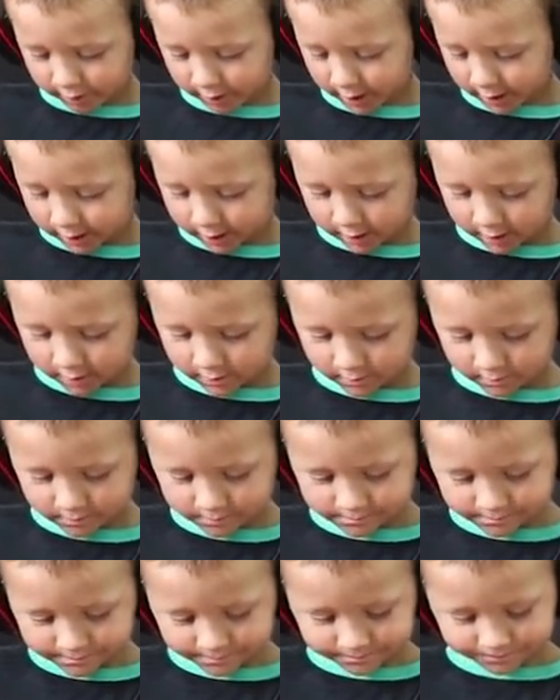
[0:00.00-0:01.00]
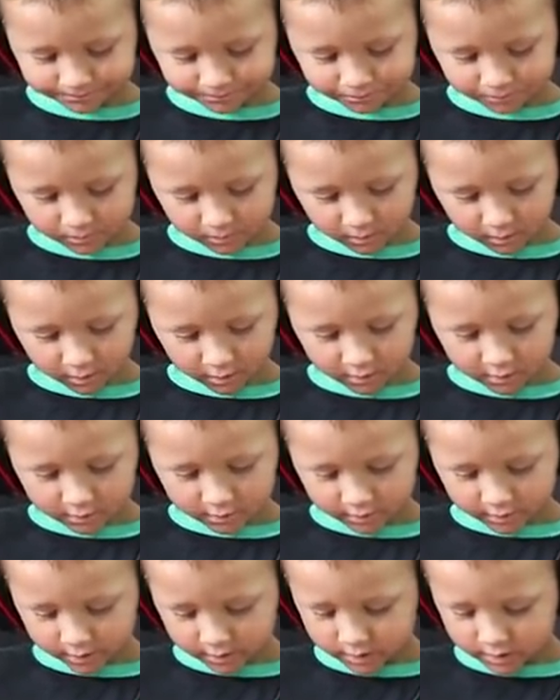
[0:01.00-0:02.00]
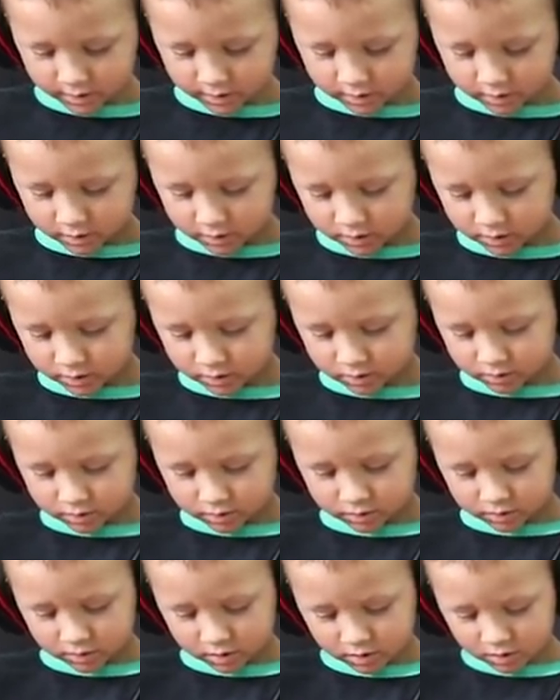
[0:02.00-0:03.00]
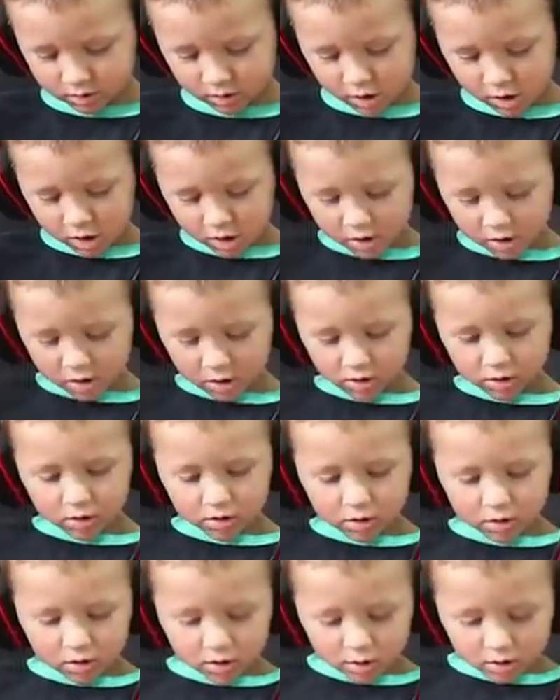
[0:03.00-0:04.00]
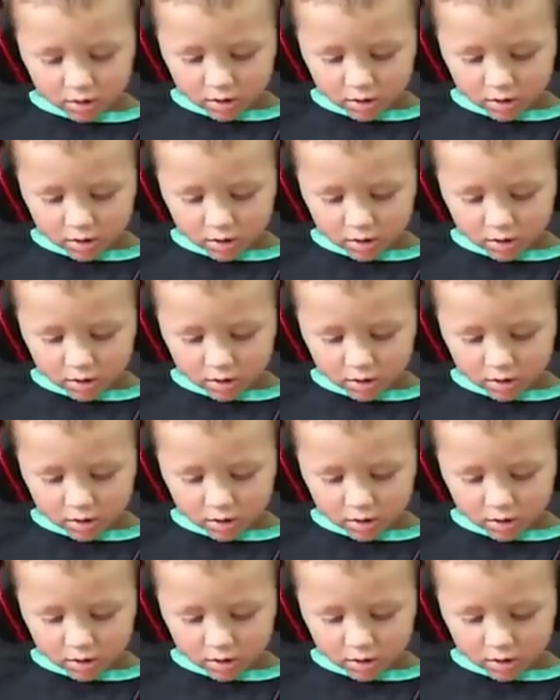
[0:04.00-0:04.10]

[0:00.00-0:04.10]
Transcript: (silent)